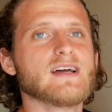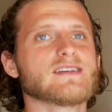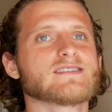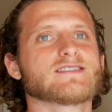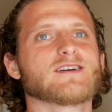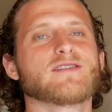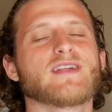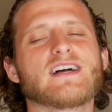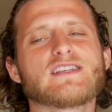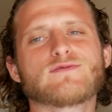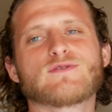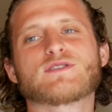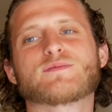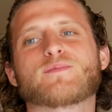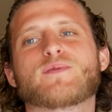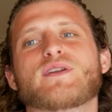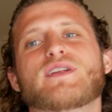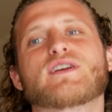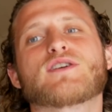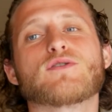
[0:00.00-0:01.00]
So that's what's
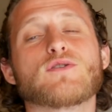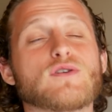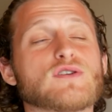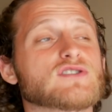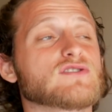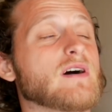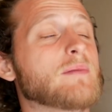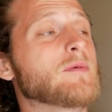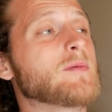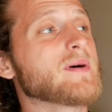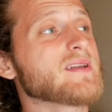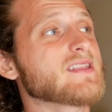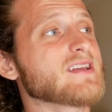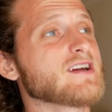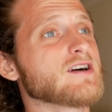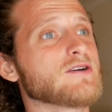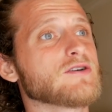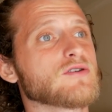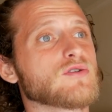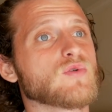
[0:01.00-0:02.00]
pretty cool. So I'm about to
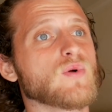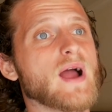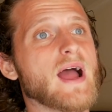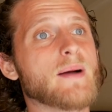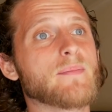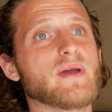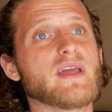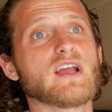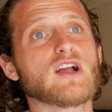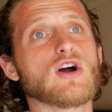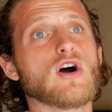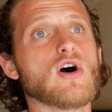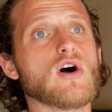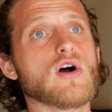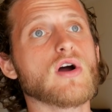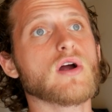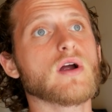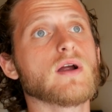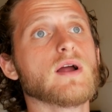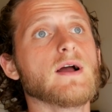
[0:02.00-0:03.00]
go grab a
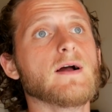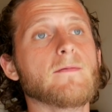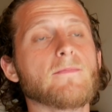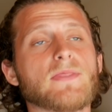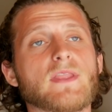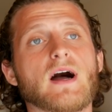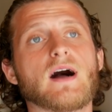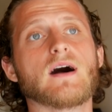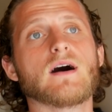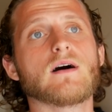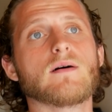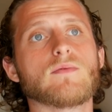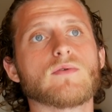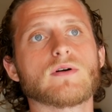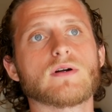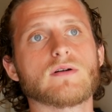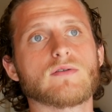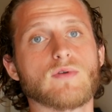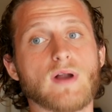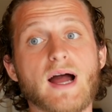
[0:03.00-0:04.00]
car
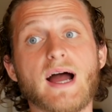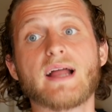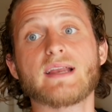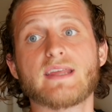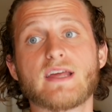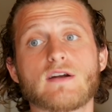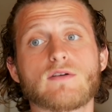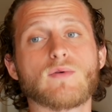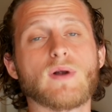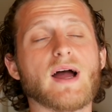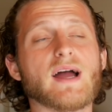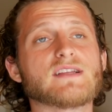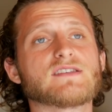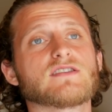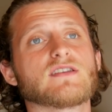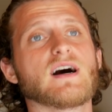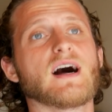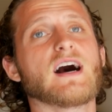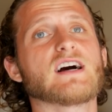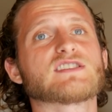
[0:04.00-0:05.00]
or a ride, get a ride
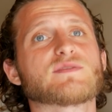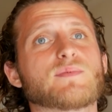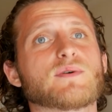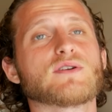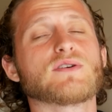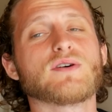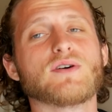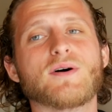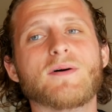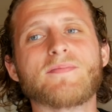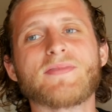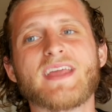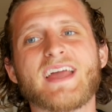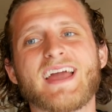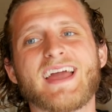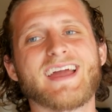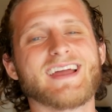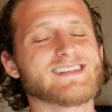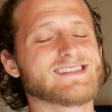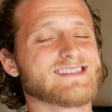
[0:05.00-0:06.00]
to the hospital
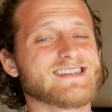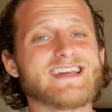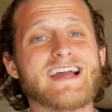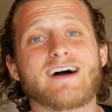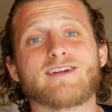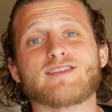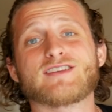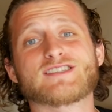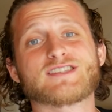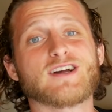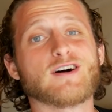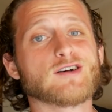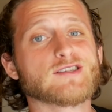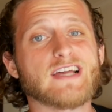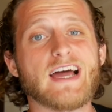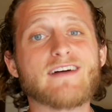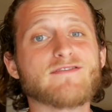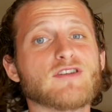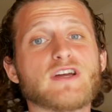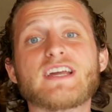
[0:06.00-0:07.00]
and see how this goes.
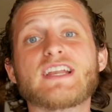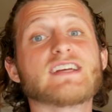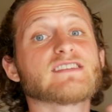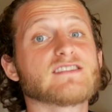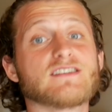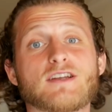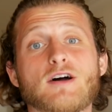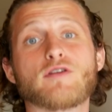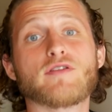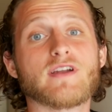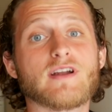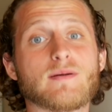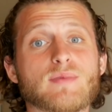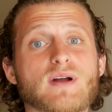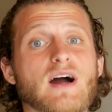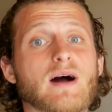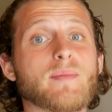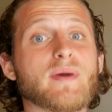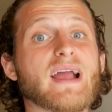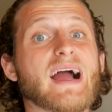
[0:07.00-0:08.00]
He doesn't know that I'm
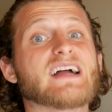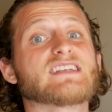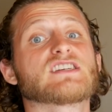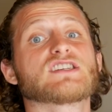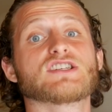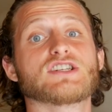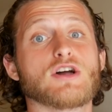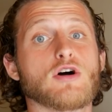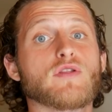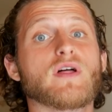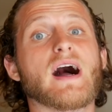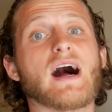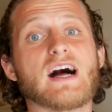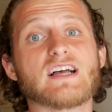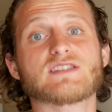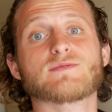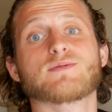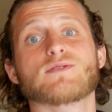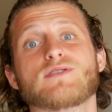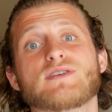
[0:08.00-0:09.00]
coming. I just know the
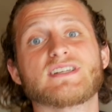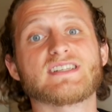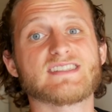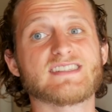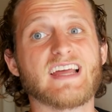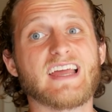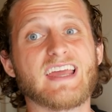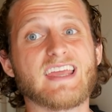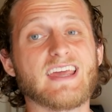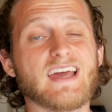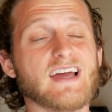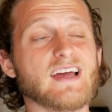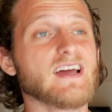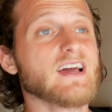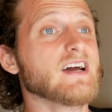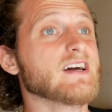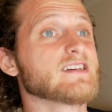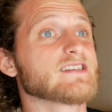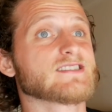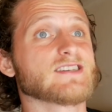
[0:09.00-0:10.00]
hospital he's staying at.
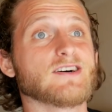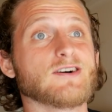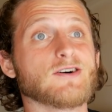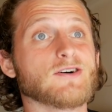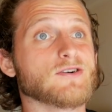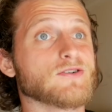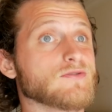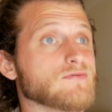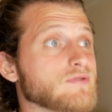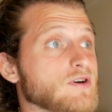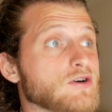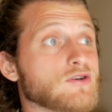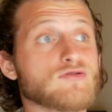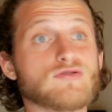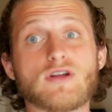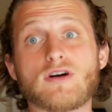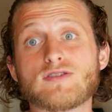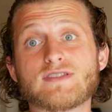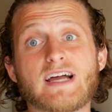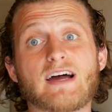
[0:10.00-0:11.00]
So who
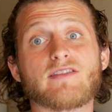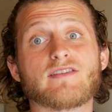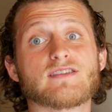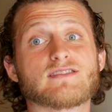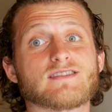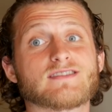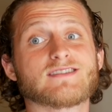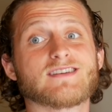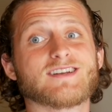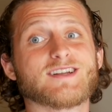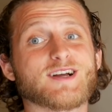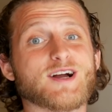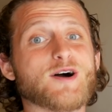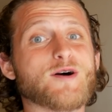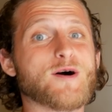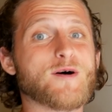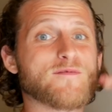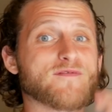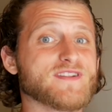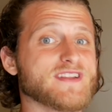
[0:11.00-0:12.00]
knows how this is gonna
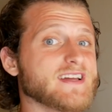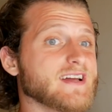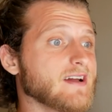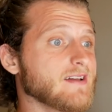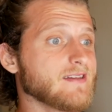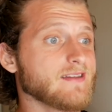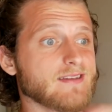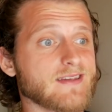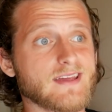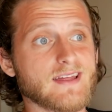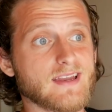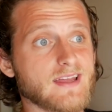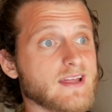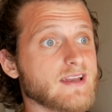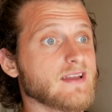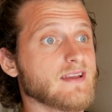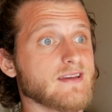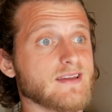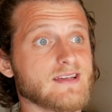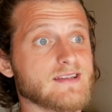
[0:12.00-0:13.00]
go. Hopefully I can get
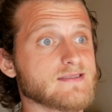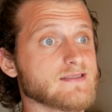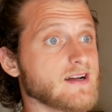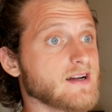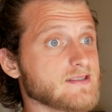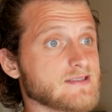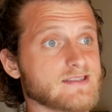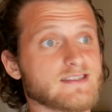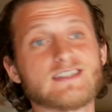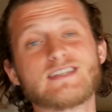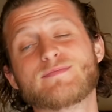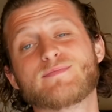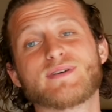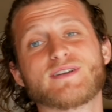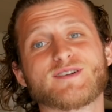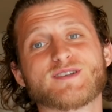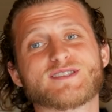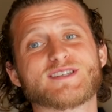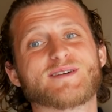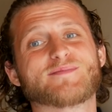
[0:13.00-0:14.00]
in and he's not sleeping
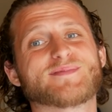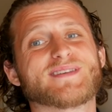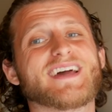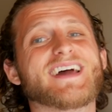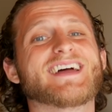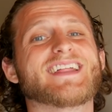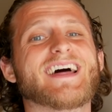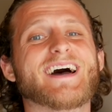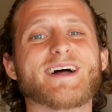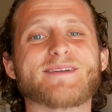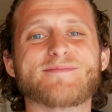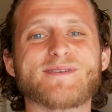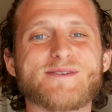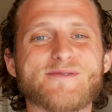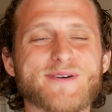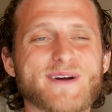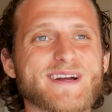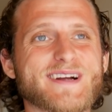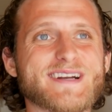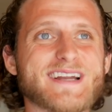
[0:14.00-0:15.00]
or something. That'd be
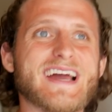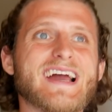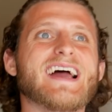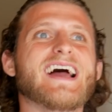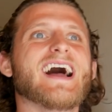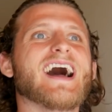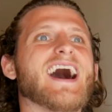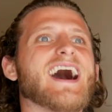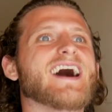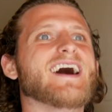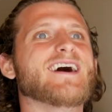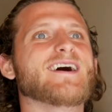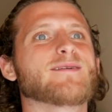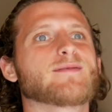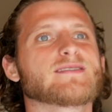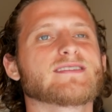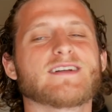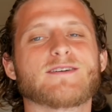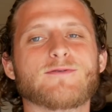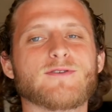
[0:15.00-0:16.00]
weird.
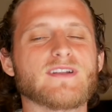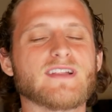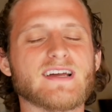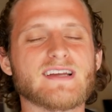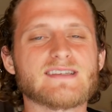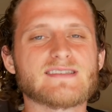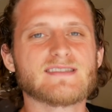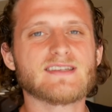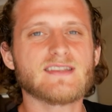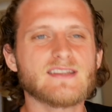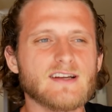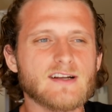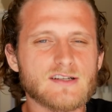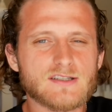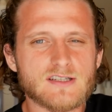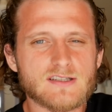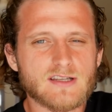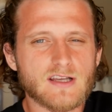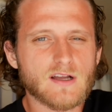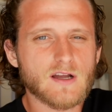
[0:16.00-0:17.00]
Cause I don't wanna like sit there and
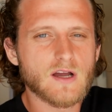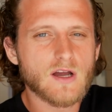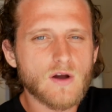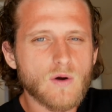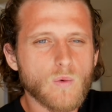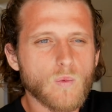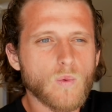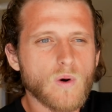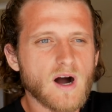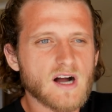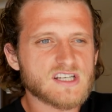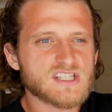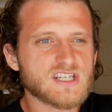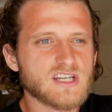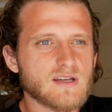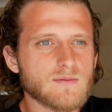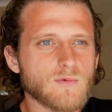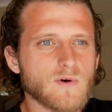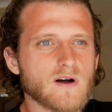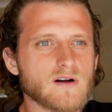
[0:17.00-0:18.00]
just like watch
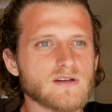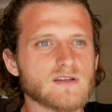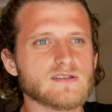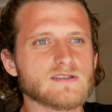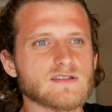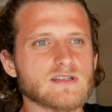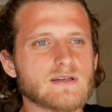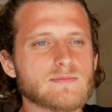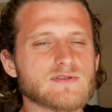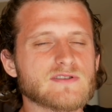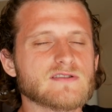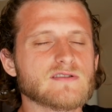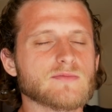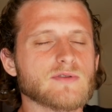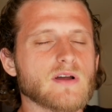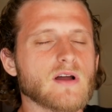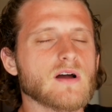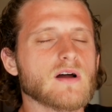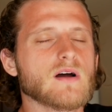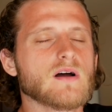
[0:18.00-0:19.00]
him while he sleeps. He's
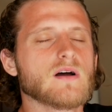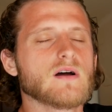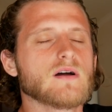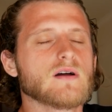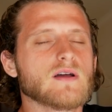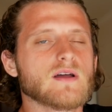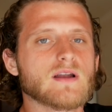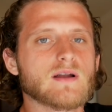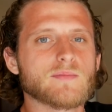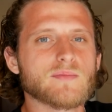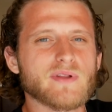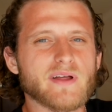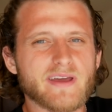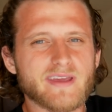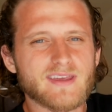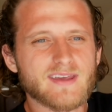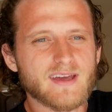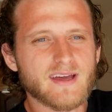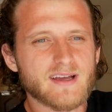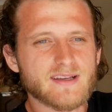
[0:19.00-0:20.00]
gonna be like, and I'm
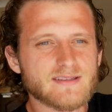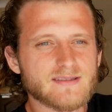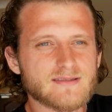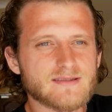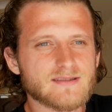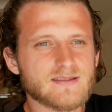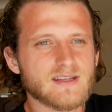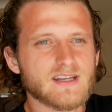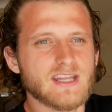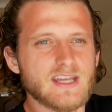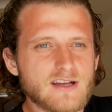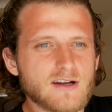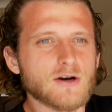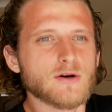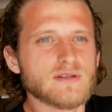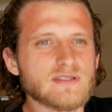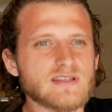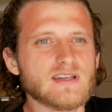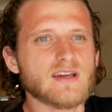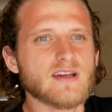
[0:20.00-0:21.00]
like, yes,
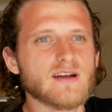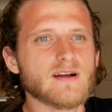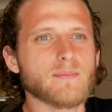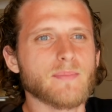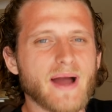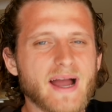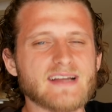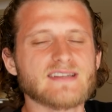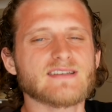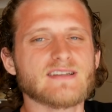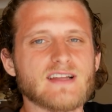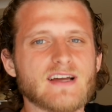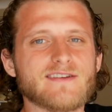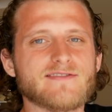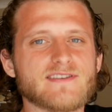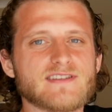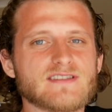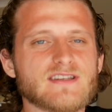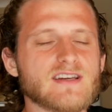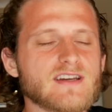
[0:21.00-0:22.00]
Nico is here. Back to
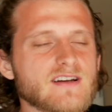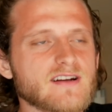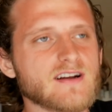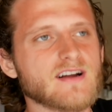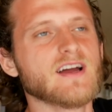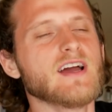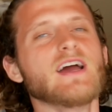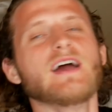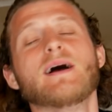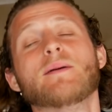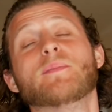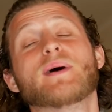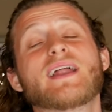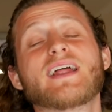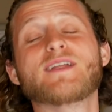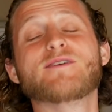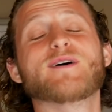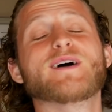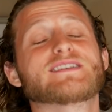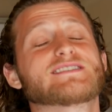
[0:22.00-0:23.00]
life is here. But
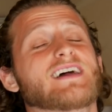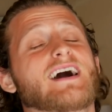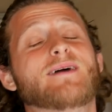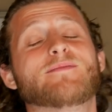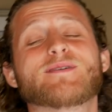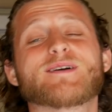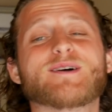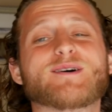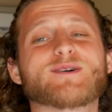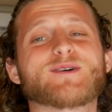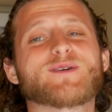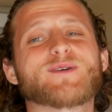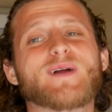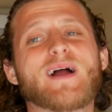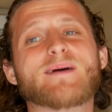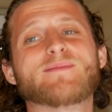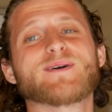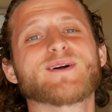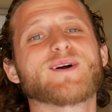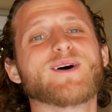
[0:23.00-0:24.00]
anyways, I'm gonna go
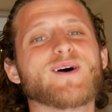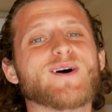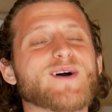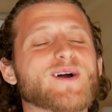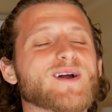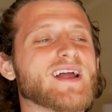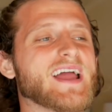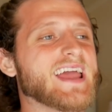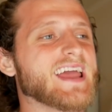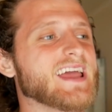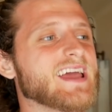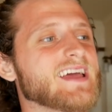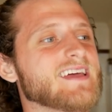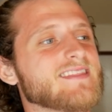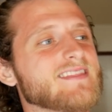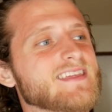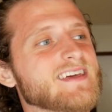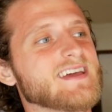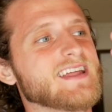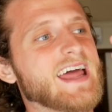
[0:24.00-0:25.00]
grab a car.
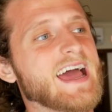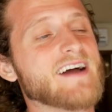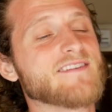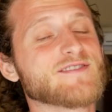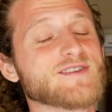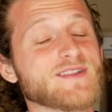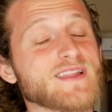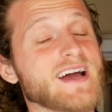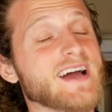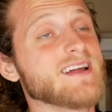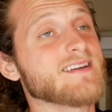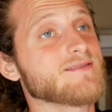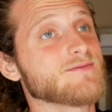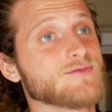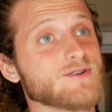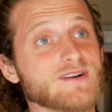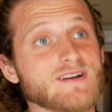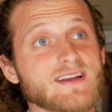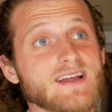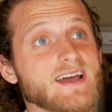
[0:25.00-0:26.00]
And then after that,
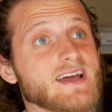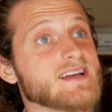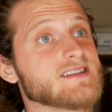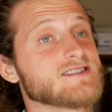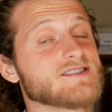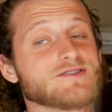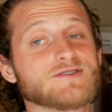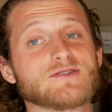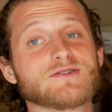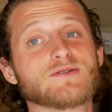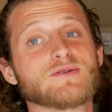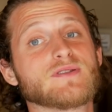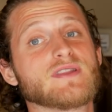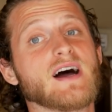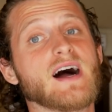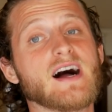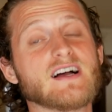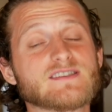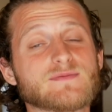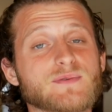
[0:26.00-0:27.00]
we're gonna head to
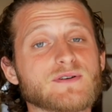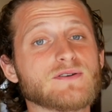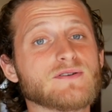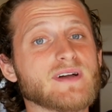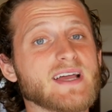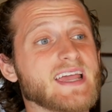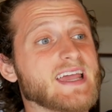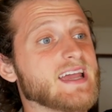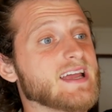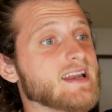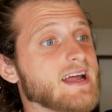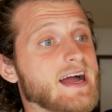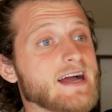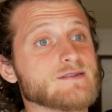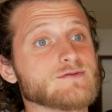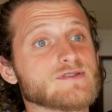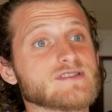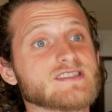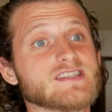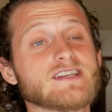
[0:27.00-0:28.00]
the hospital and I
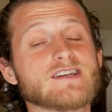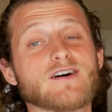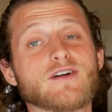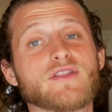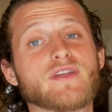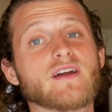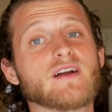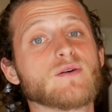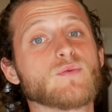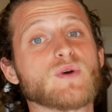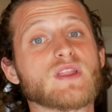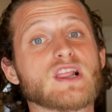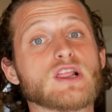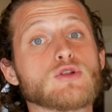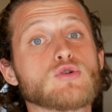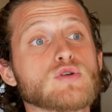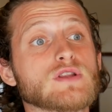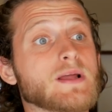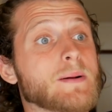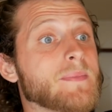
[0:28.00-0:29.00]
will see y'all there with
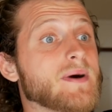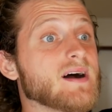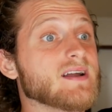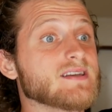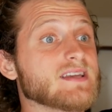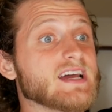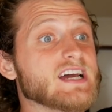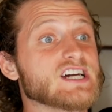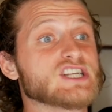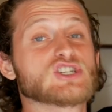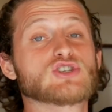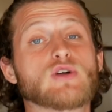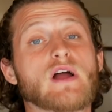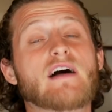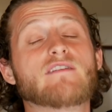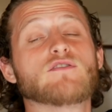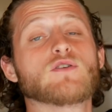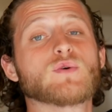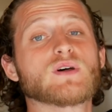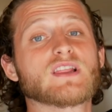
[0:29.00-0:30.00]
Luke Damant.
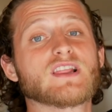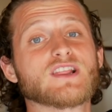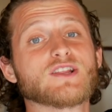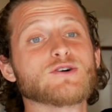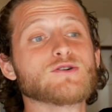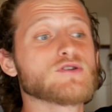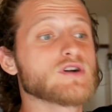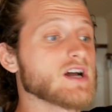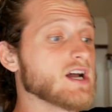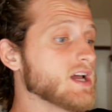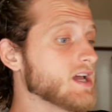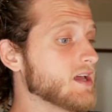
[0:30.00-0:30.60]
Travel with Luke.